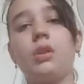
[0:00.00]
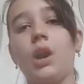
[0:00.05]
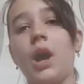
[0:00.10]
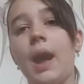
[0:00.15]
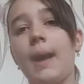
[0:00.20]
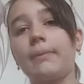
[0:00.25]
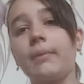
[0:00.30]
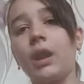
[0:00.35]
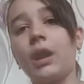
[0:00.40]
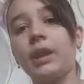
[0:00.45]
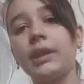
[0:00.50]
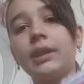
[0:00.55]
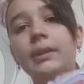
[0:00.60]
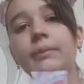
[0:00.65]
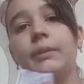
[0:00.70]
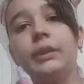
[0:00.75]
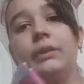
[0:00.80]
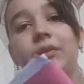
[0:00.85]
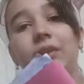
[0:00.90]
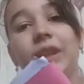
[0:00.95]
I'm not going to
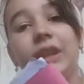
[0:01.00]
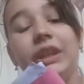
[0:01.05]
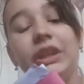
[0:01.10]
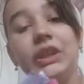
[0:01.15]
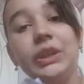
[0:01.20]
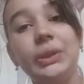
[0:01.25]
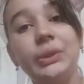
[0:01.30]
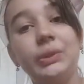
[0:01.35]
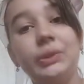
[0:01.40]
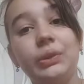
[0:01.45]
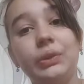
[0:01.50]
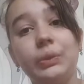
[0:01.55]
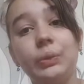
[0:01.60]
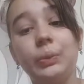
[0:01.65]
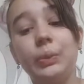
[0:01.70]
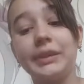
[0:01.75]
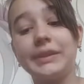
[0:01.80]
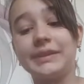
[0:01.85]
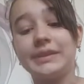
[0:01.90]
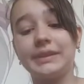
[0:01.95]
be reading you
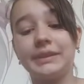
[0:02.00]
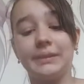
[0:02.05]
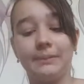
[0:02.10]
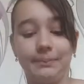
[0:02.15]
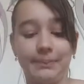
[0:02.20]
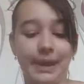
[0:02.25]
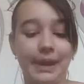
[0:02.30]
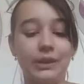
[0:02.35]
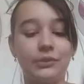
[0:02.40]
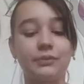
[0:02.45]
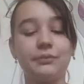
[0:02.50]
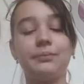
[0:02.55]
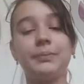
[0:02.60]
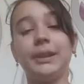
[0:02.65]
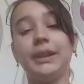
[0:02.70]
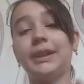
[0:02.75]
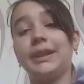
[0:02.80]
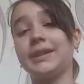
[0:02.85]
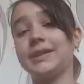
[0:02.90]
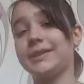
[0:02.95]
what's it about,
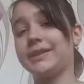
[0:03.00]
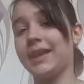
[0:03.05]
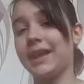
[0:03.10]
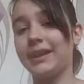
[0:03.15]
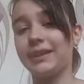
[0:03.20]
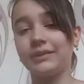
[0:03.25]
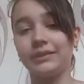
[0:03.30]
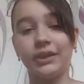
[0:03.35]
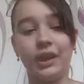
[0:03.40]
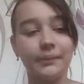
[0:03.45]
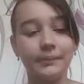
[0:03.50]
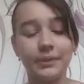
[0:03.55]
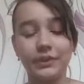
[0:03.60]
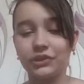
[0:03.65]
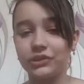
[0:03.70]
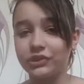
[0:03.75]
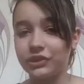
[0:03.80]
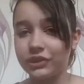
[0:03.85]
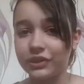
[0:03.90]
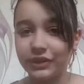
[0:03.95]
because then I'm
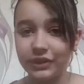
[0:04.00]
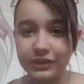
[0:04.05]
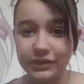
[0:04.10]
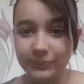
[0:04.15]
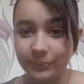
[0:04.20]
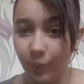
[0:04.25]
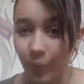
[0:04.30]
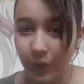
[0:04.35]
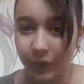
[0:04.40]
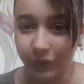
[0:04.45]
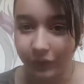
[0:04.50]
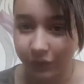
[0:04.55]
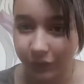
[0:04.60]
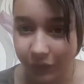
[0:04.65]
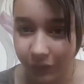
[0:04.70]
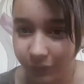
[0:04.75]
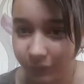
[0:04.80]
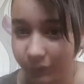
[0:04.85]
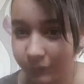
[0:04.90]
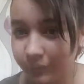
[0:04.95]
just going to spoil
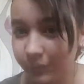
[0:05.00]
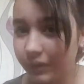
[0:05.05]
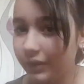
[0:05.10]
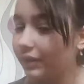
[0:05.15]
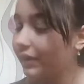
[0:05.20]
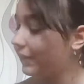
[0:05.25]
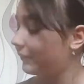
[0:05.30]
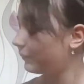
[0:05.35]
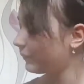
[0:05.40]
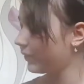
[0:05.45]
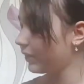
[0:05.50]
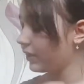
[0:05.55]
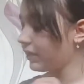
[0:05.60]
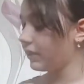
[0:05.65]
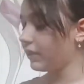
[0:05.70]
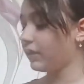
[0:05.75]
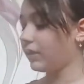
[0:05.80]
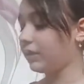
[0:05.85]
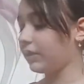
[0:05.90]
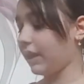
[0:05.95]
you
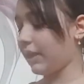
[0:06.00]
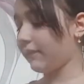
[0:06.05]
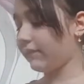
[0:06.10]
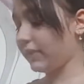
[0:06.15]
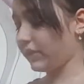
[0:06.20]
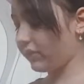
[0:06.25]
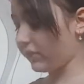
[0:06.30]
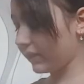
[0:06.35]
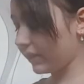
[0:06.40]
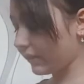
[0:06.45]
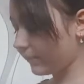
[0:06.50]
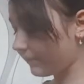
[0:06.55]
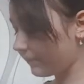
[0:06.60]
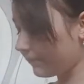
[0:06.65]
everything.